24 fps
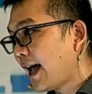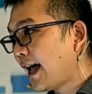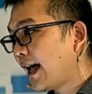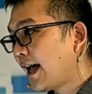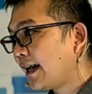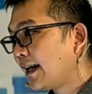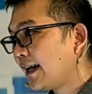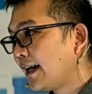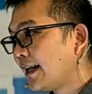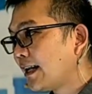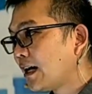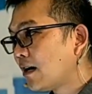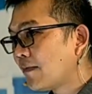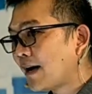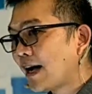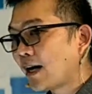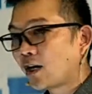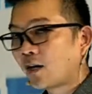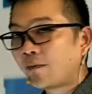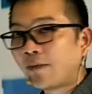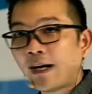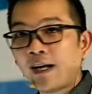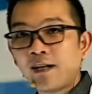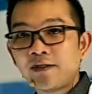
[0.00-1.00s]
And in our
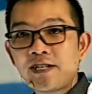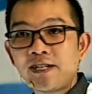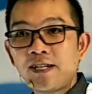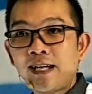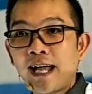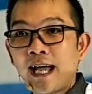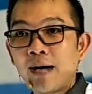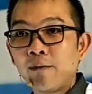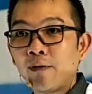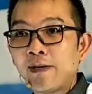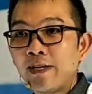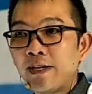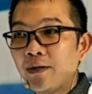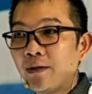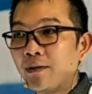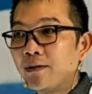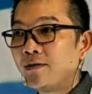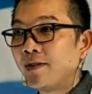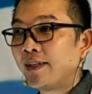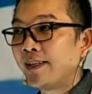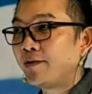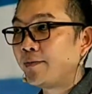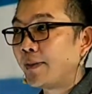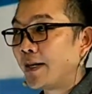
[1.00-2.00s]
microbiology lab, we
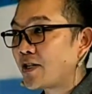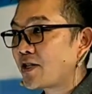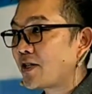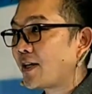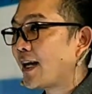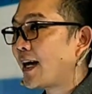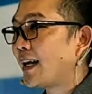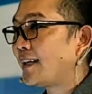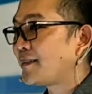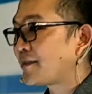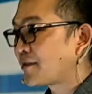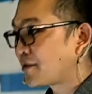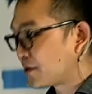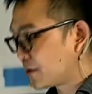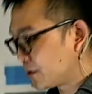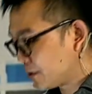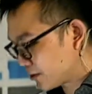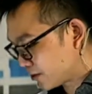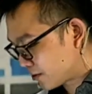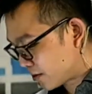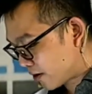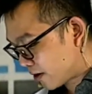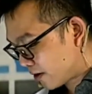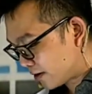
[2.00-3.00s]
use a specialized
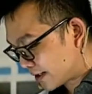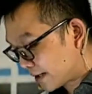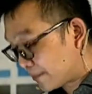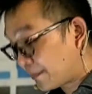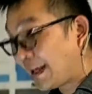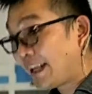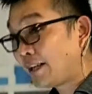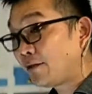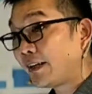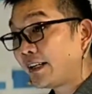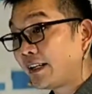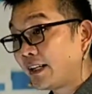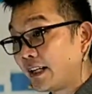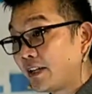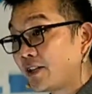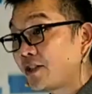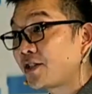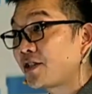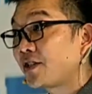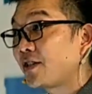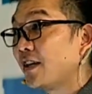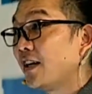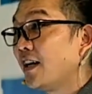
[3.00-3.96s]
tool called a petri dish